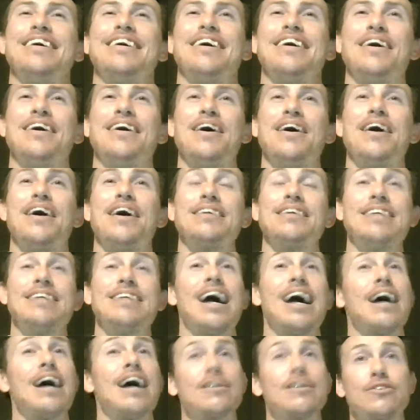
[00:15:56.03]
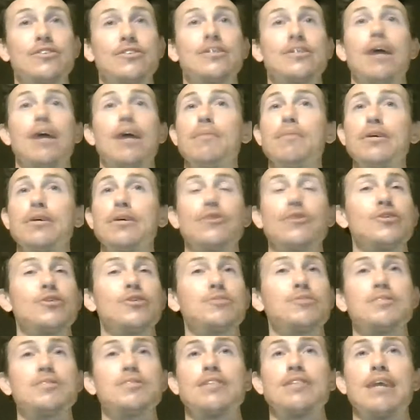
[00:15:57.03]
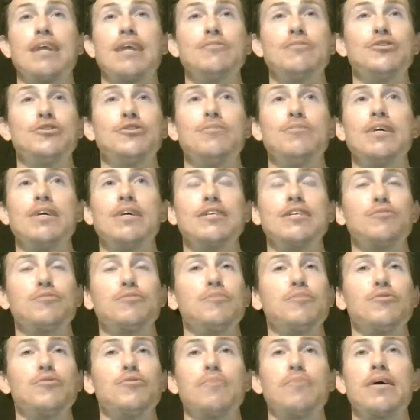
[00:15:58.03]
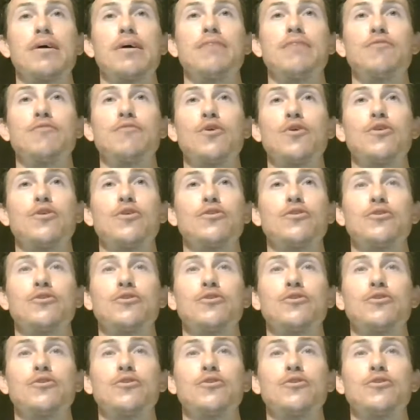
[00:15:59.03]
Yeah, I mean Christmas time too, man, because people are paying for all their